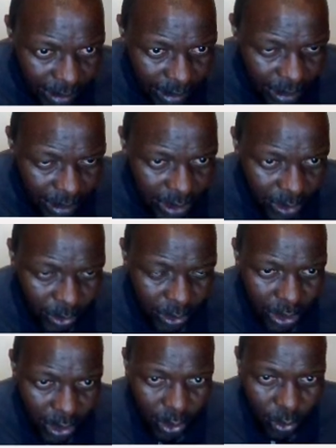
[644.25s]
So
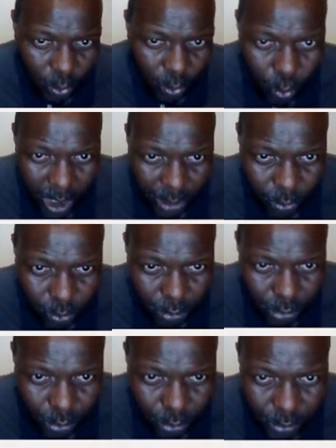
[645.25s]
what we'll
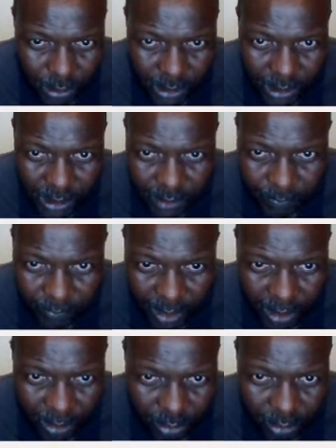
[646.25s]
do is
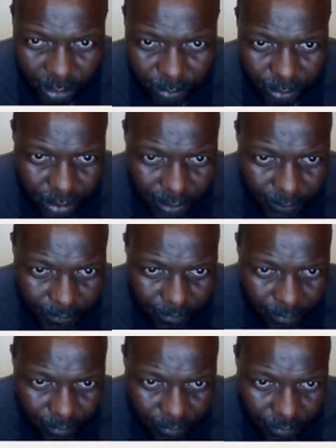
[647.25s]
ungroup.
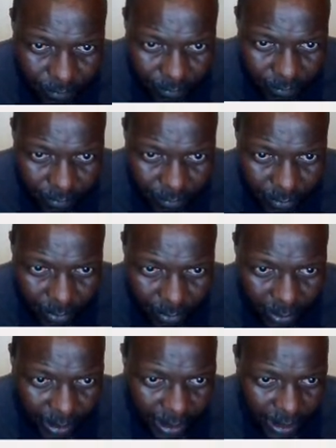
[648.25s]

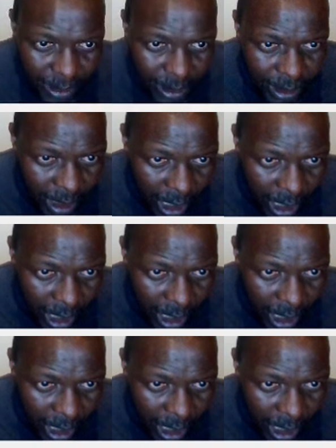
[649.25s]
Okay, I